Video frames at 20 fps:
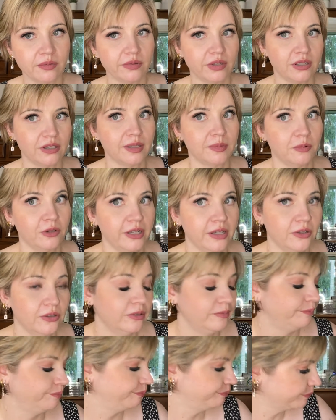which is pretty
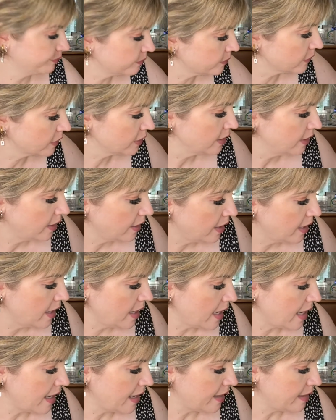good.
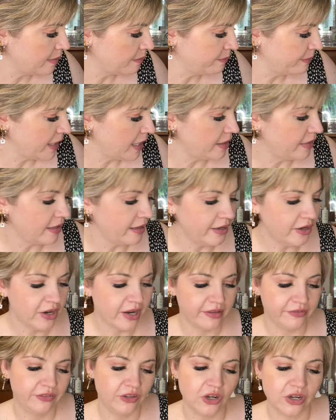Then
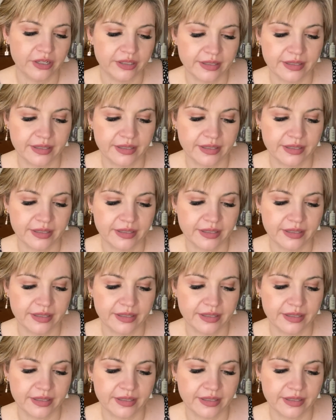I've got